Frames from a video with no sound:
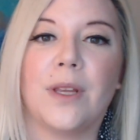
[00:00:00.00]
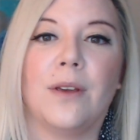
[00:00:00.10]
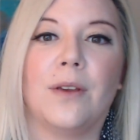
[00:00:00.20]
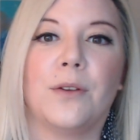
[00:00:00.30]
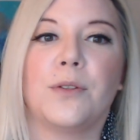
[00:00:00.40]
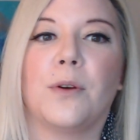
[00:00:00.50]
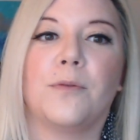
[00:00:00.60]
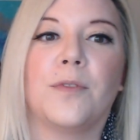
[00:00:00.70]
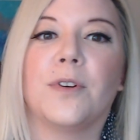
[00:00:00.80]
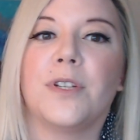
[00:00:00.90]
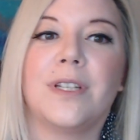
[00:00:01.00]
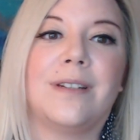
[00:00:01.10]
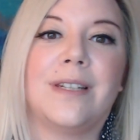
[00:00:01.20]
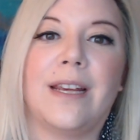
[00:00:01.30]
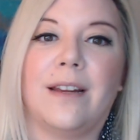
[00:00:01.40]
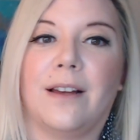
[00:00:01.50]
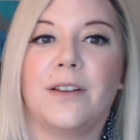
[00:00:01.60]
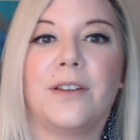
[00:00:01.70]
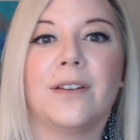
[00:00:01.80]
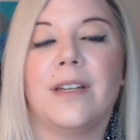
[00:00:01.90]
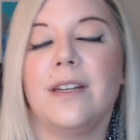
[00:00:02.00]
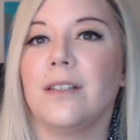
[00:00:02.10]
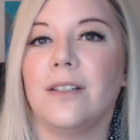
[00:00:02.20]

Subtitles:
So first, data. You'll need to look